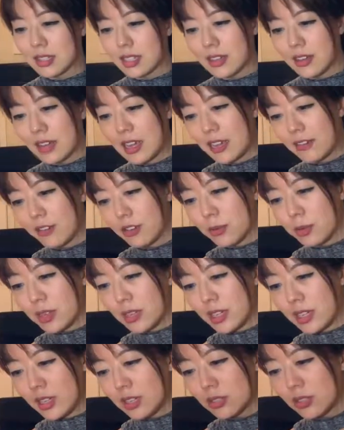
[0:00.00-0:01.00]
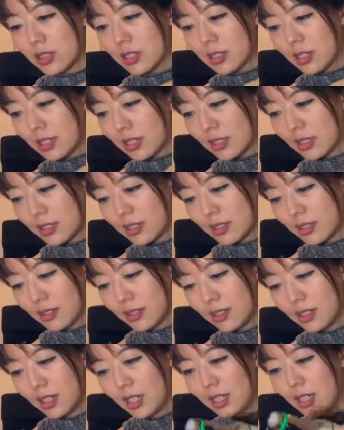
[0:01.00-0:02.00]
Everyone needs soy sauce.
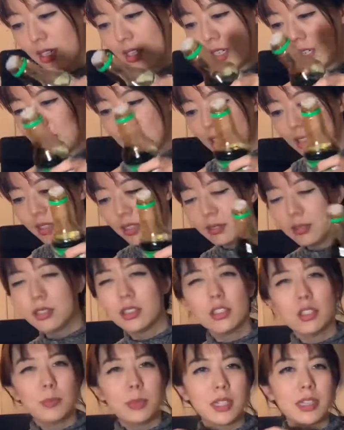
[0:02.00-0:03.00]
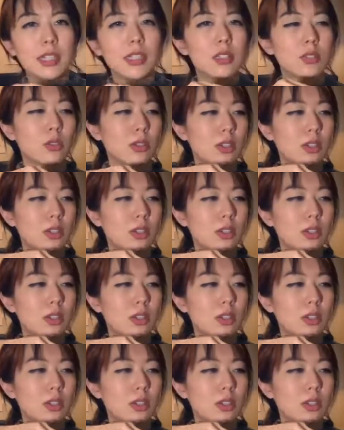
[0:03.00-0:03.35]
A little bit less soy